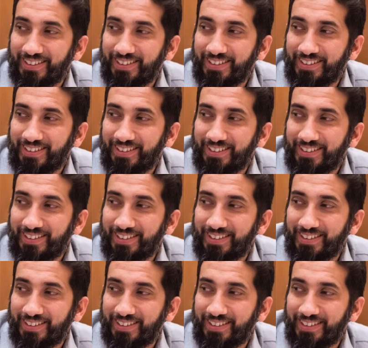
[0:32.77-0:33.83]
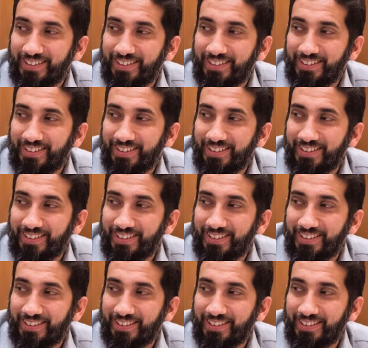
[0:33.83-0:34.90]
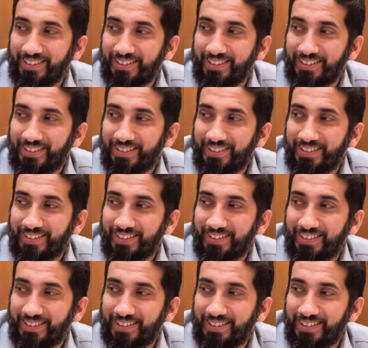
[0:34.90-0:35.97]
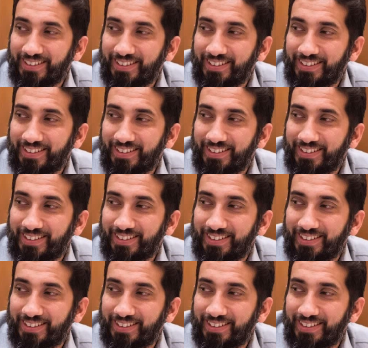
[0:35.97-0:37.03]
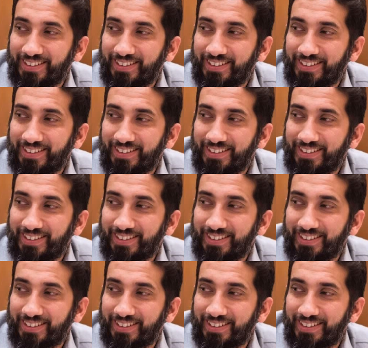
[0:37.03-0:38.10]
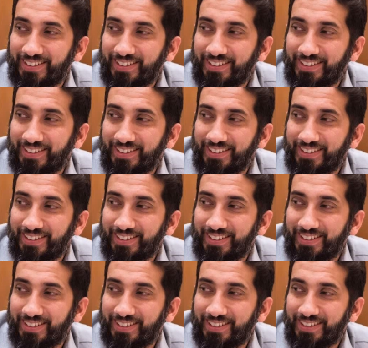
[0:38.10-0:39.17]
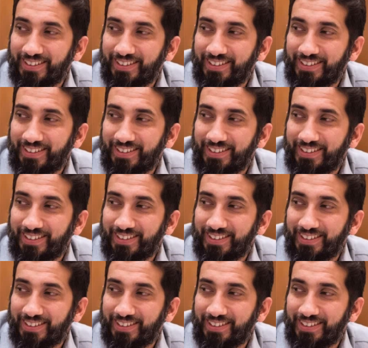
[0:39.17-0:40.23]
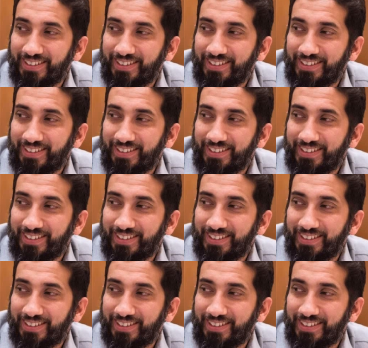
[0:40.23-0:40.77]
[no speech]